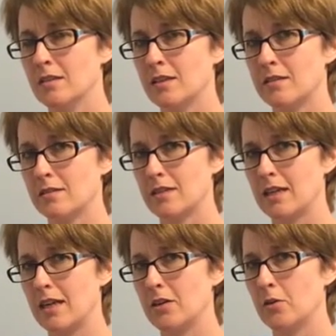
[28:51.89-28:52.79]
Little did
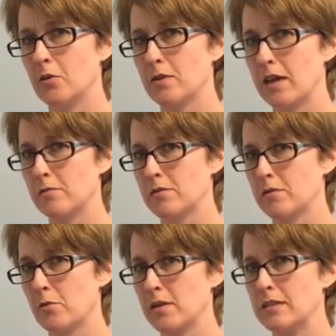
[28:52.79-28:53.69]
I know that was
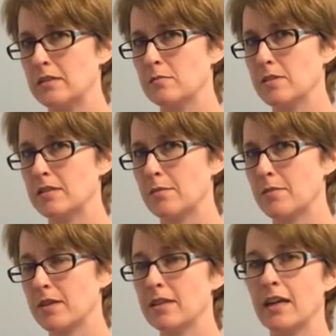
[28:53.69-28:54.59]
going to be
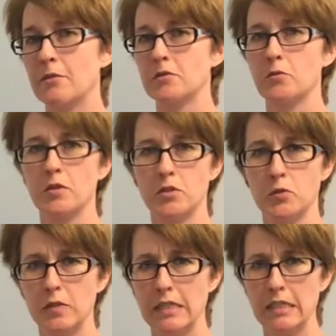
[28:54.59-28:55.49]
something that I was going
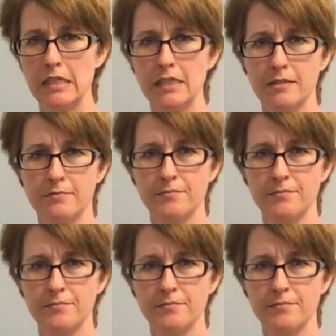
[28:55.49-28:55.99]
to need.